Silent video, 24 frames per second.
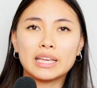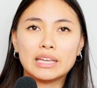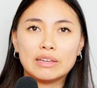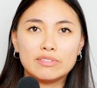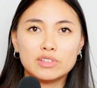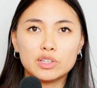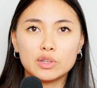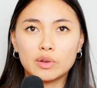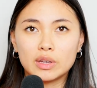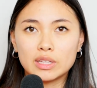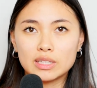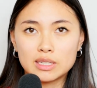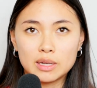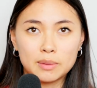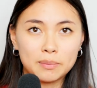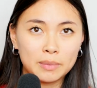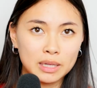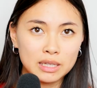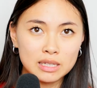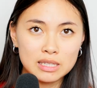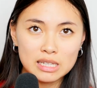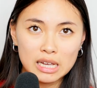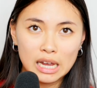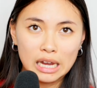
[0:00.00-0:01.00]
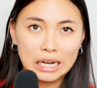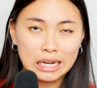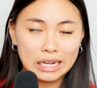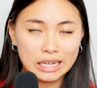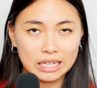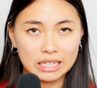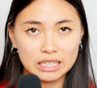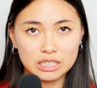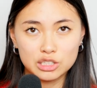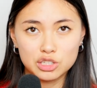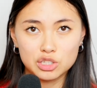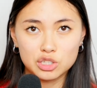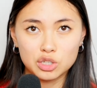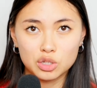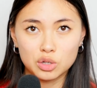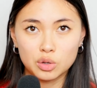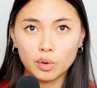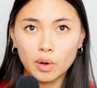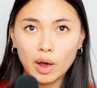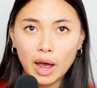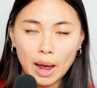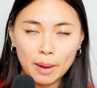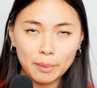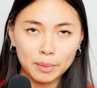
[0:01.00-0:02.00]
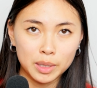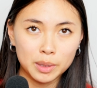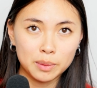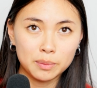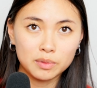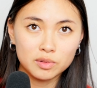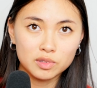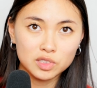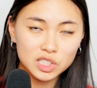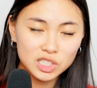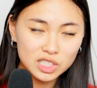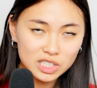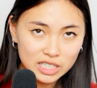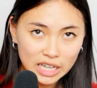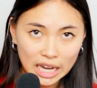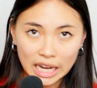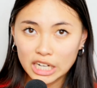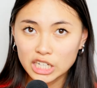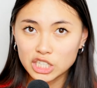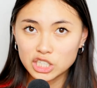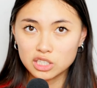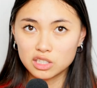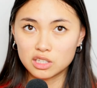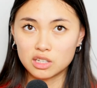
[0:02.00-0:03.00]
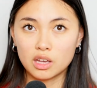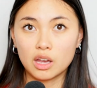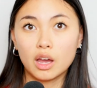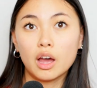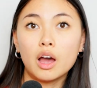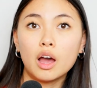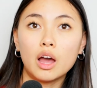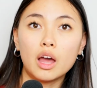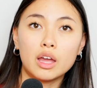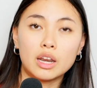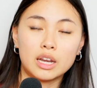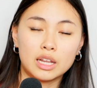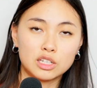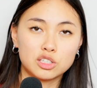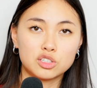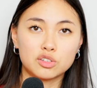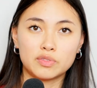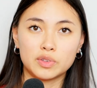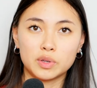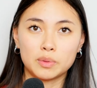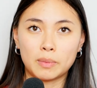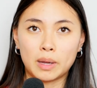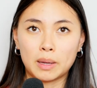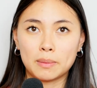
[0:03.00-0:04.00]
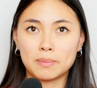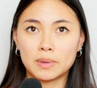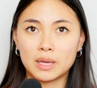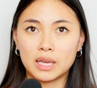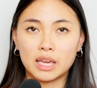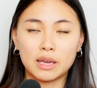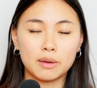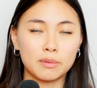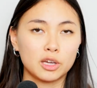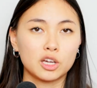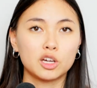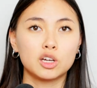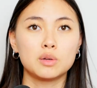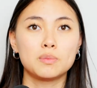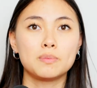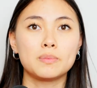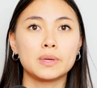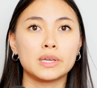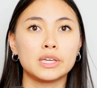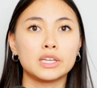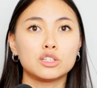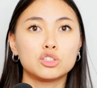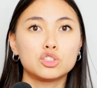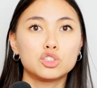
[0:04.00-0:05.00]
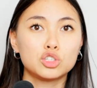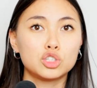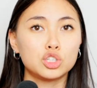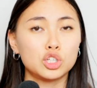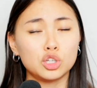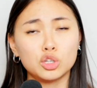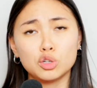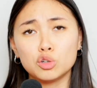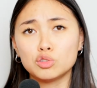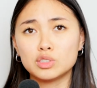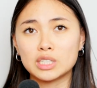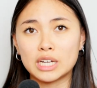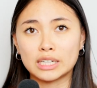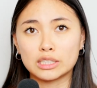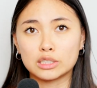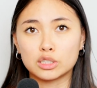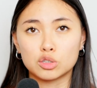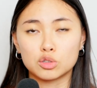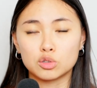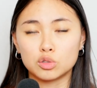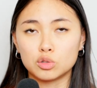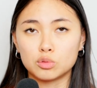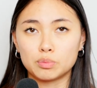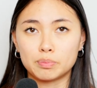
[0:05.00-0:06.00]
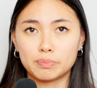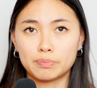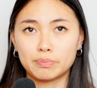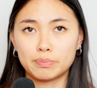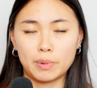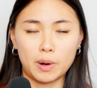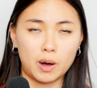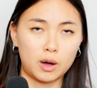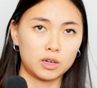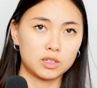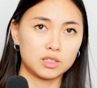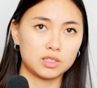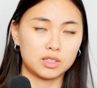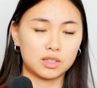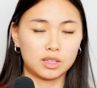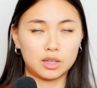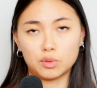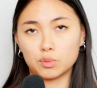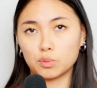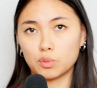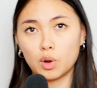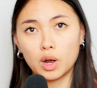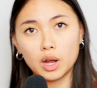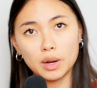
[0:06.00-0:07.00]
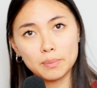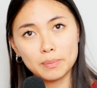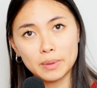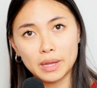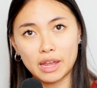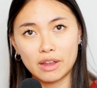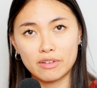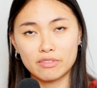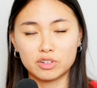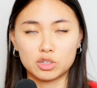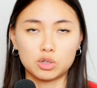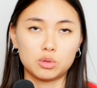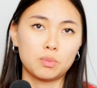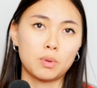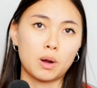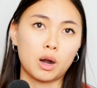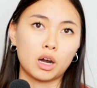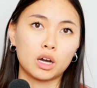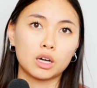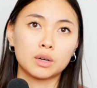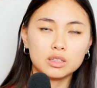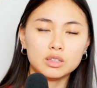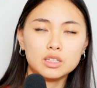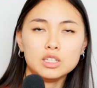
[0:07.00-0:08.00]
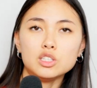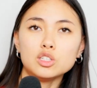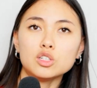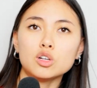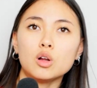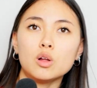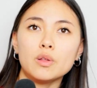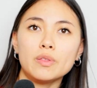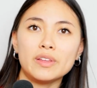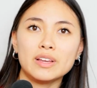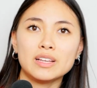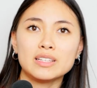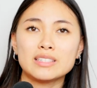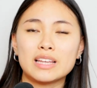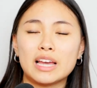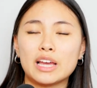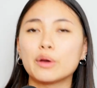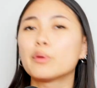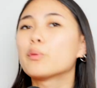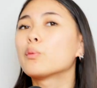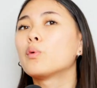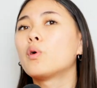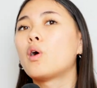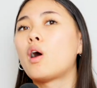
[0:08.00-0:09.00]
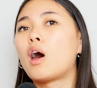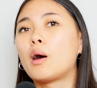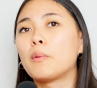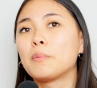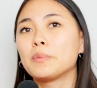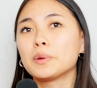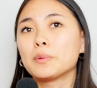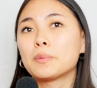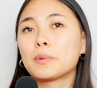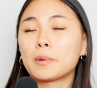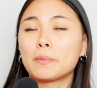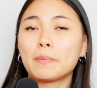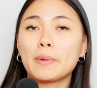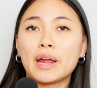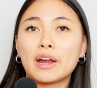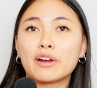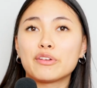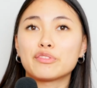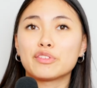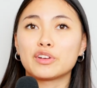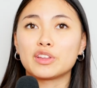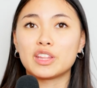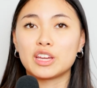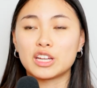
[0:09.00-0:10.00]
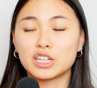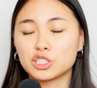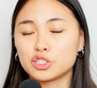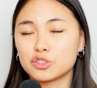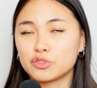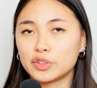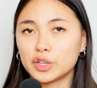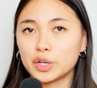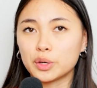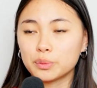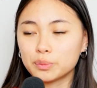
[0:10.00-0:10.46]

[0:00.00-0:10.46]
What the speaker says: give you some insight into how many stages an interview might be. It could be two technical parts and then one behavioral part. These are all things that will help you prepare for the interview.